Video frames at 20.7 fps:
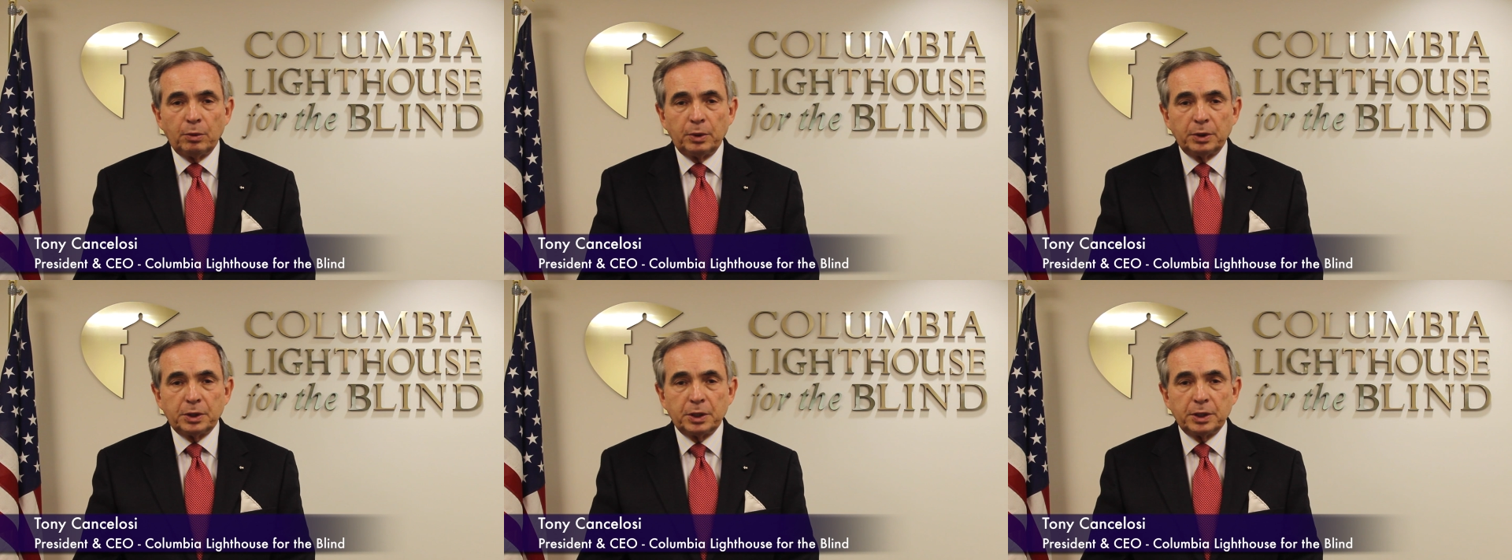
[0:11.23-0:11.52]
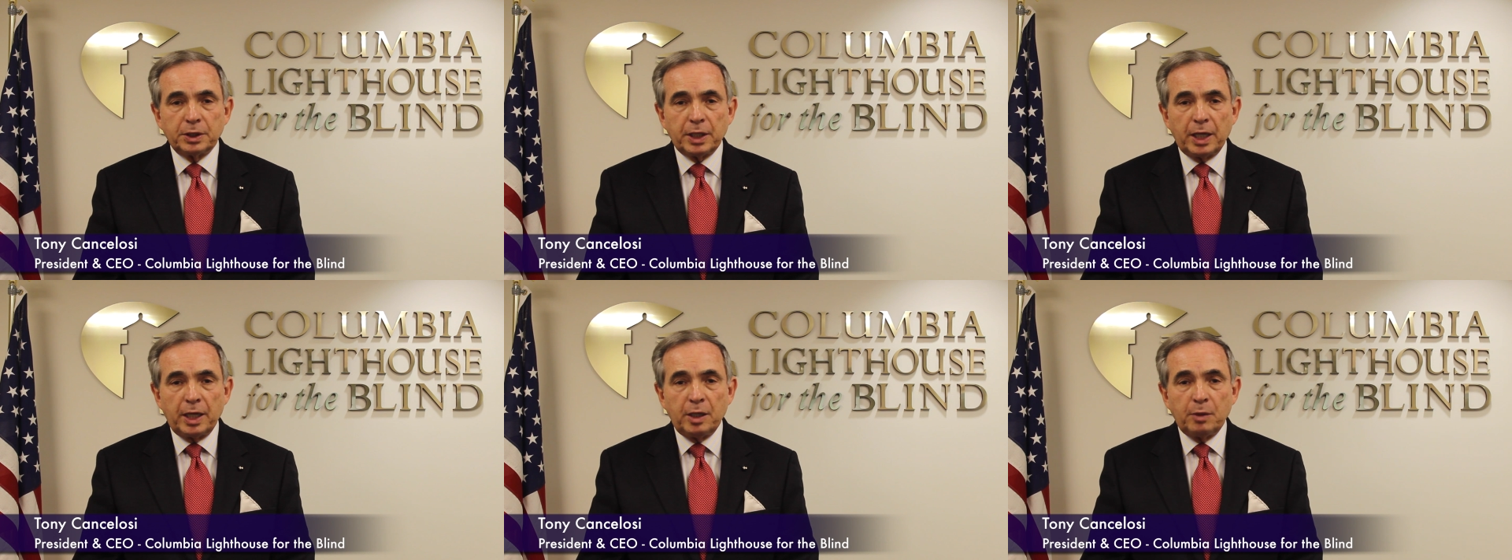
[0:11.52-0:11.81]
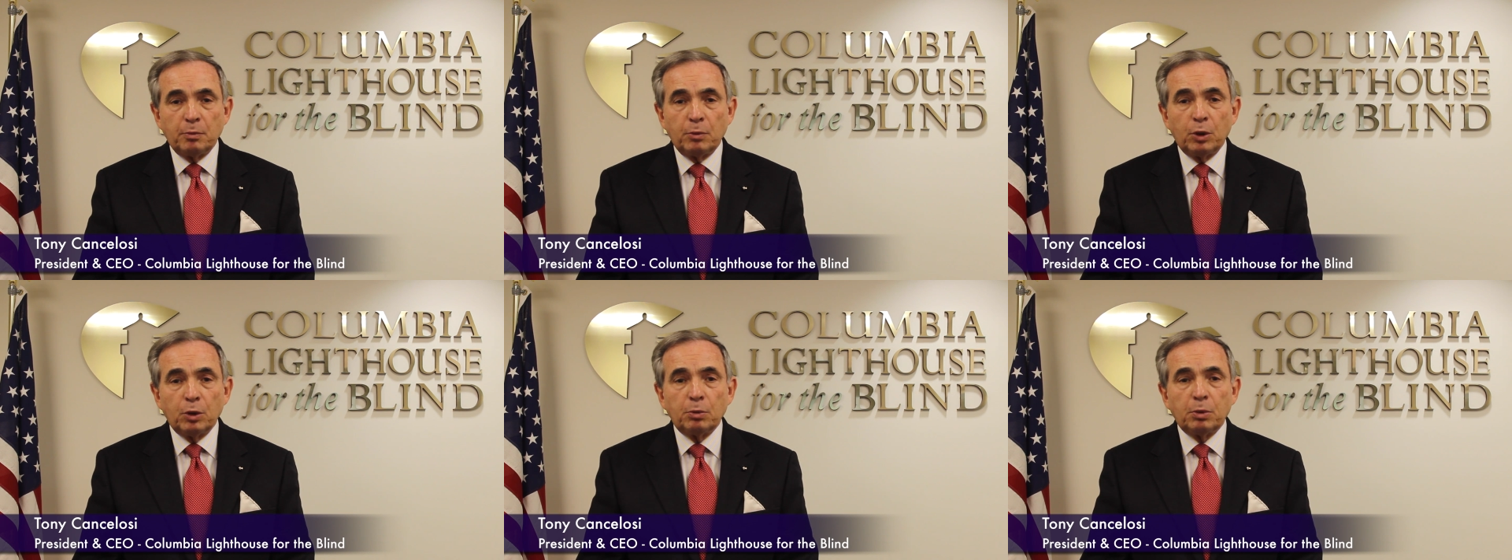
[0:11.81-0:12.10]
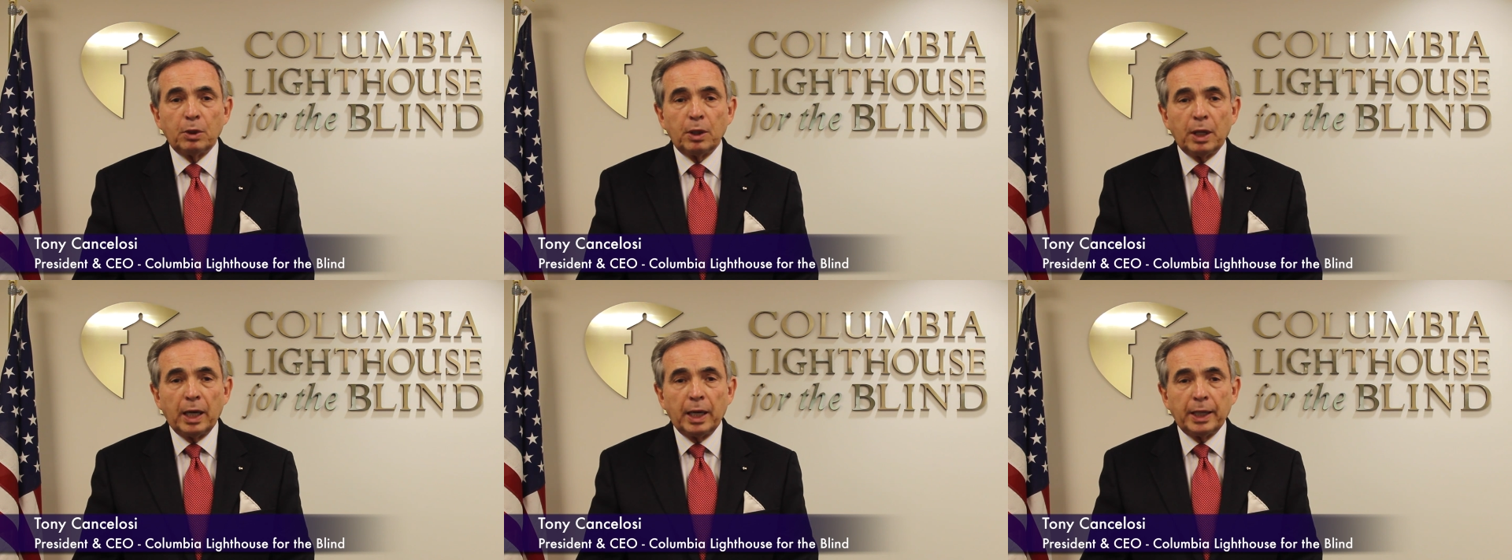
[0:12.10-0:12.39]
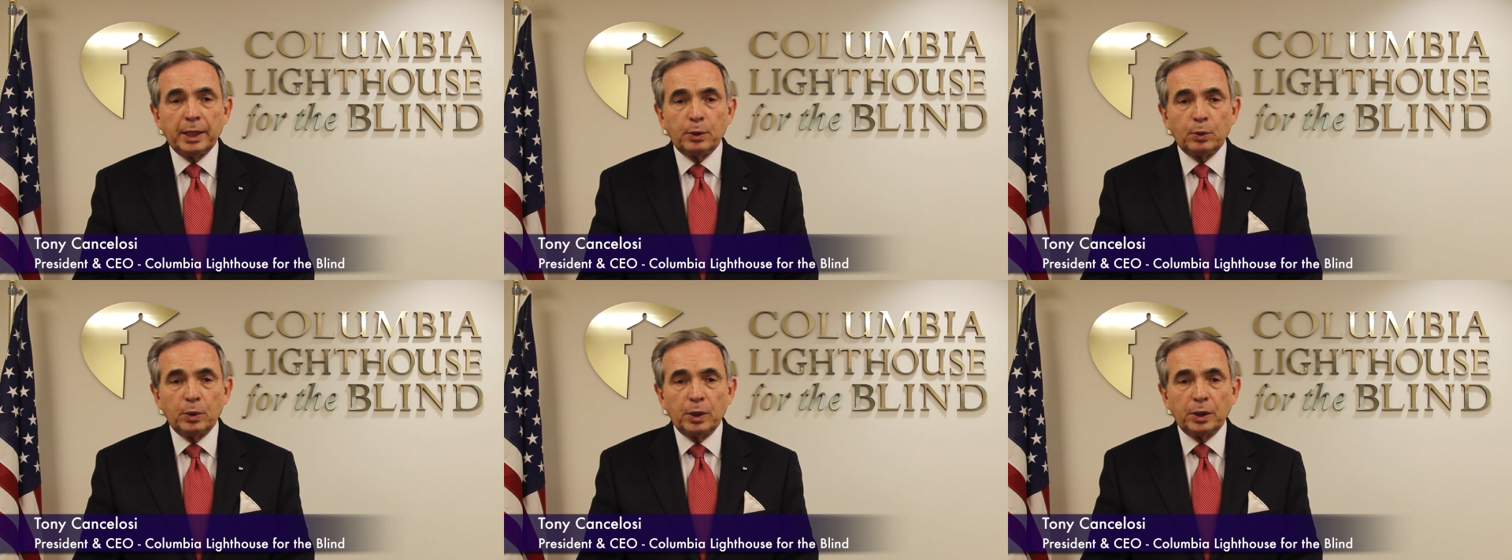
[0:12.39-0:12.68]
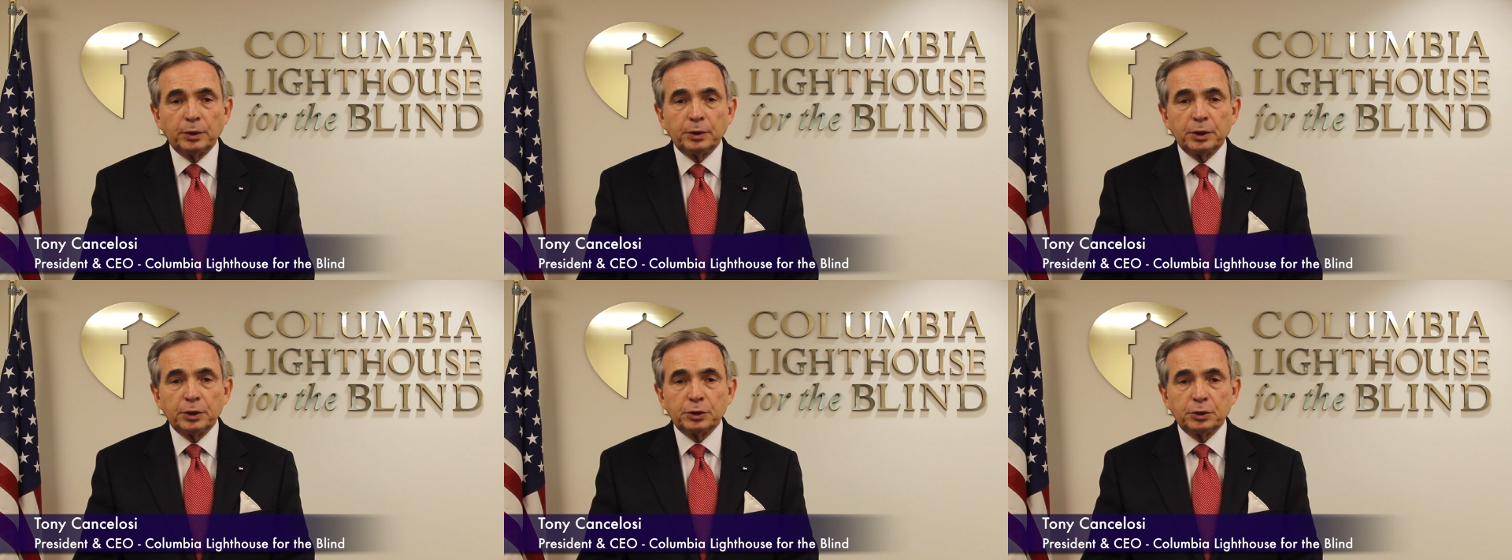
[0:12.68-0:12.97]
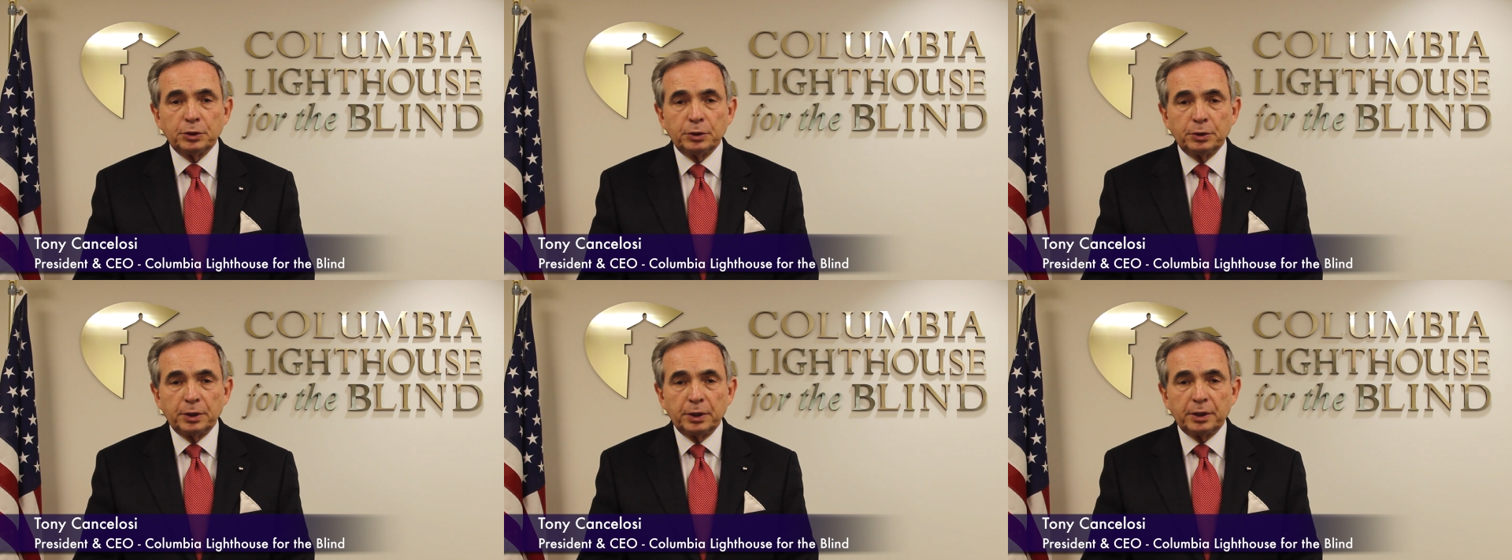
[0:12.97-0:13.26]
which is a mobile eye
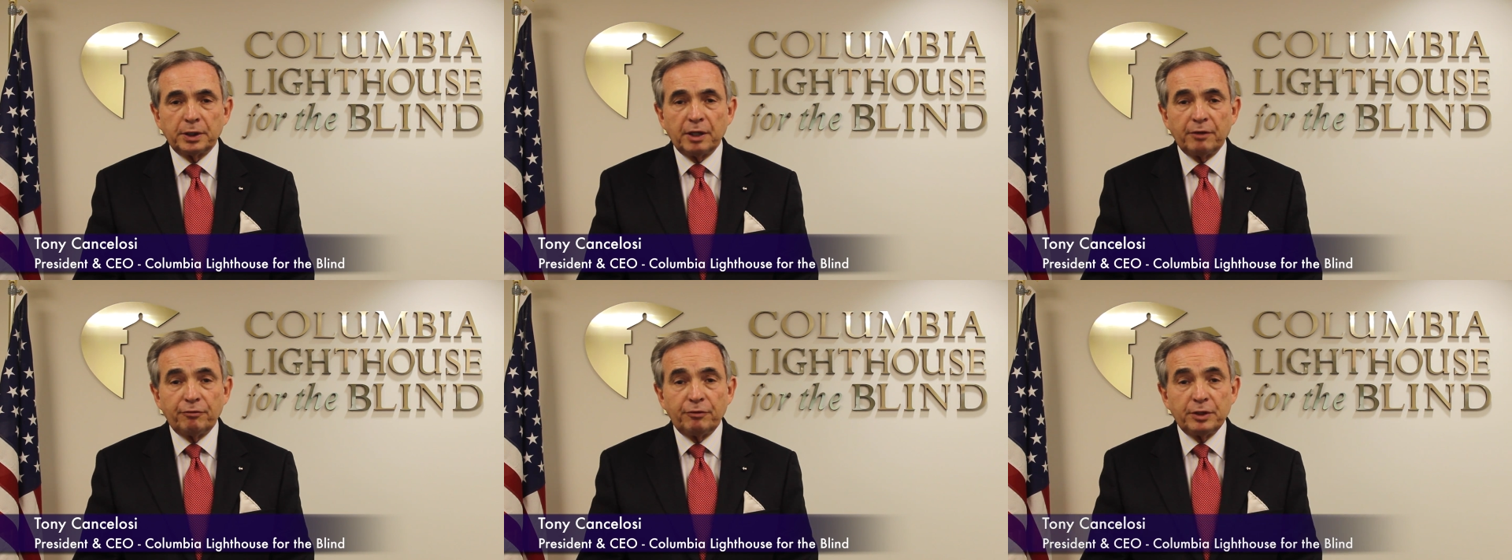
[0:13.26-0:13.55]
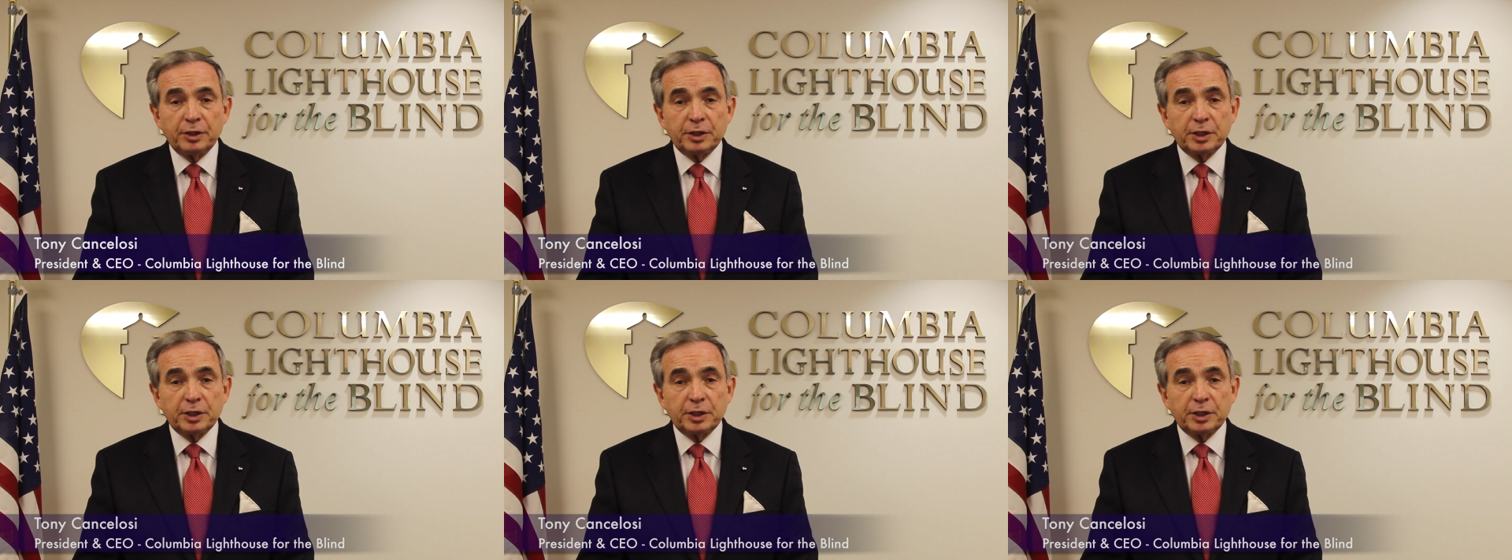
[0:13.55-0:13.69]
wellness unit that